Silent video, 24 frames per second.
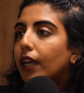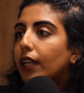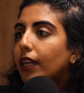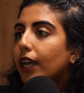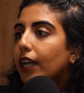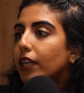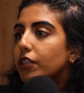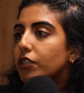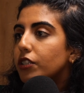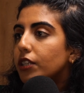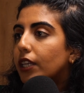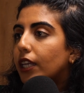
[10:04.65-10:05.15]
and
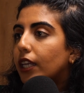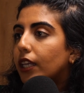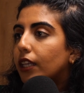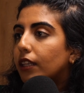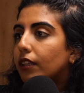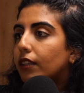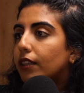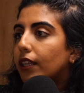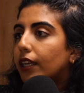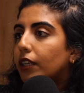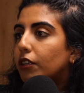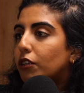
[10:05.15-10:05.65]
actually
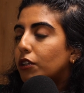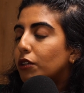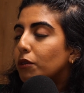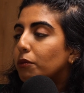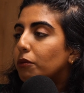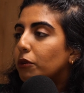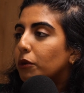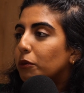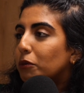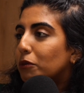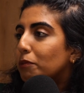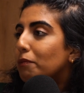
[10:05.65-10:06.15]
that you
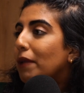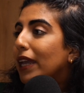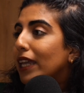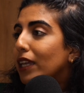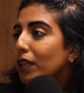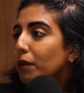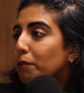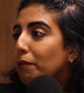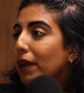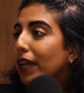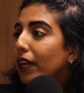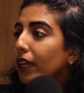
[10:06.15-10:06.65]
would
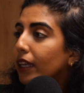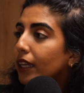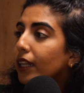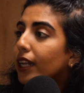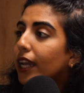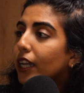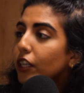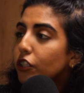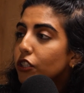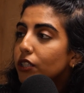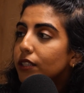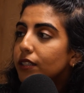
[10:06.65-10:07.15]
make better
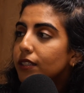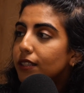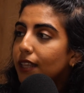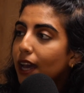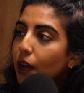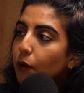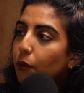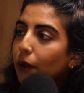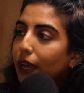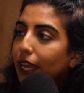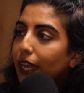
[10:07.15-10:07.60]
connections that